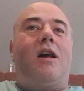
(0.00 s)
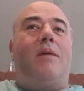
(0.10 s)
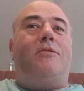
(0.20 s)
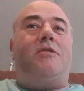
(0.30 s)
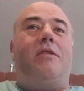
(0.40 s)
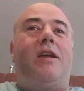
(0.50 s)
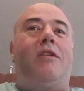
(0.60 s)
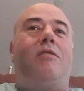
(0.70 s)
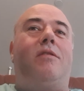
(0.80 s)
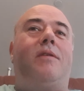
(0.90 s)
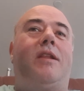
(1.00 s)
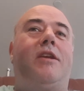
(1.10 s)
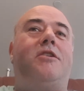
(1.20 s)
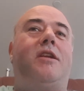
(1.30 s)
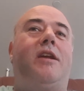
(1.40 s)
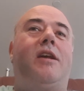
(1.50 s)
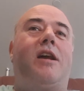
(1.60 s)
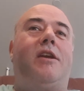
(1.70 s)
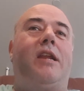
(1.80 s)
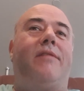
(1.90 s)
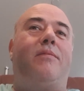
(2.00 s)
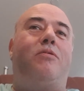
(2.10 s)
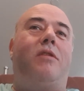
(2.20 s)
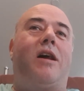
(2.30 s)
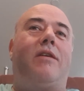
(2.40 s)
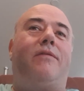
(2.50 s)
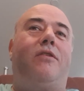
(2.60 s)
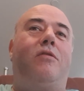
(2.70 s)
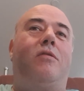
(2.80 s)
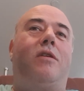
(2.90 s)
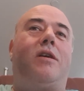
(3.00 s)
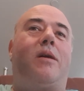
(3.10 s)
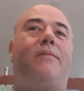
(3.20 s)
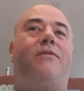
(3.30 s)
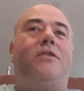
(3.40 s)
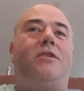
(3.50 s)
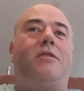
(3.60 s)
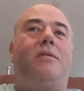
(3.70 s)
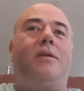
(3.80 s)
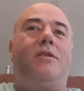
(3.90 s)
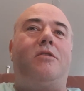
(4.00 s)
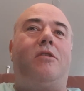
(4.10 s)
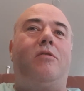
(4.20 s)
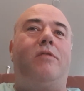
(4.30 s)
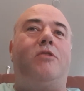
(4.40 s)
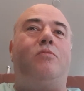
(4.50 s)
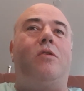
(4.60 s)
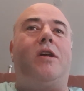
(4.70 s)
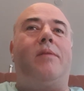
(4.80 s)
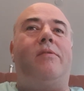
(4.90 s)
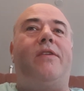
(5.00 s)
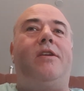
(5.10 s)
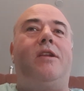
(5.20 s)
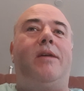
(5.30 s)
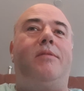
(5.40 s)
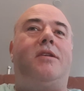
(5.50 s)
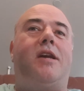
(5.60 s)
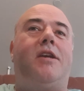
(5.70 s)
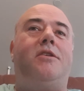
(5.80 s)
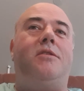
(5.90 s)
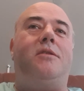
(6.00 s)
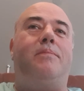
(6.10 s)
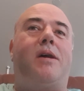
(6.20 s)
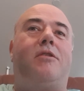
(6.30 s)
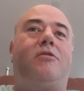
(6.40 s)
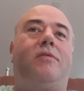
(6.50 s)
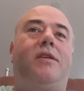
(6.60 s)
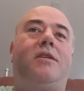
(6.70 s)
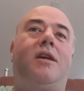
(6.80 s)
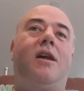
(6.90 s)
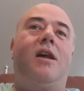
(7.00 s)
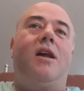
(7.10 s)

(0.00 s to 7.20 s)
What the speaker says: Certainly not initially, and you're never put out of your comfort zone. So you're always working within your limitations and boundaries.